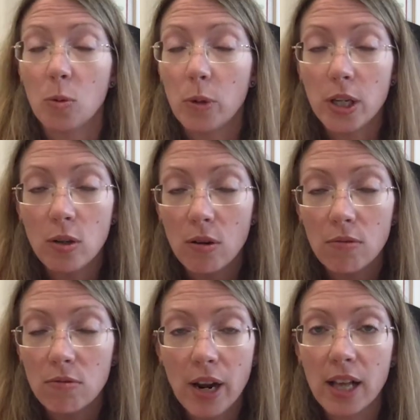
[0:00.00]
We're not
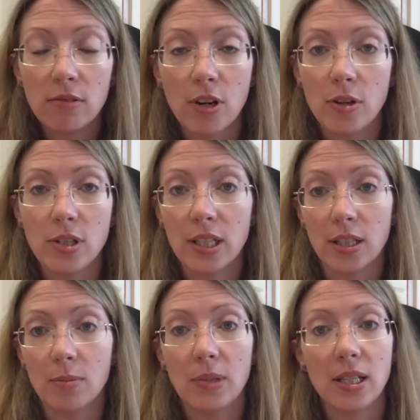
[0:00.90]
railroading
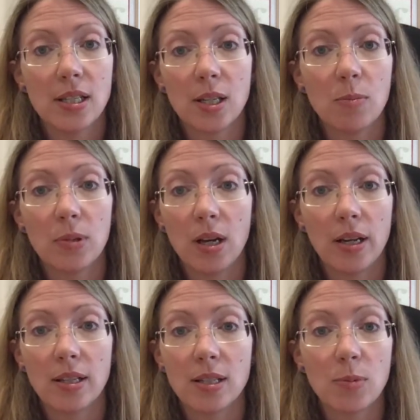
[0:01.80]
them into
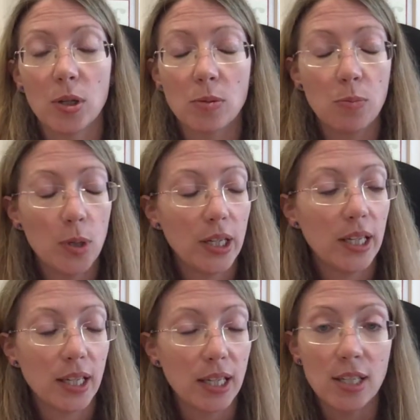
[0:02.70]
compliance, because
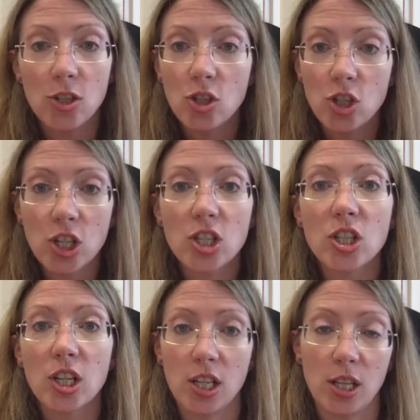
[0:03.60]
bullying is just
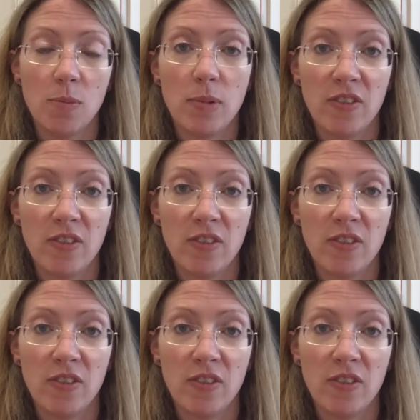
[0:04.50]
another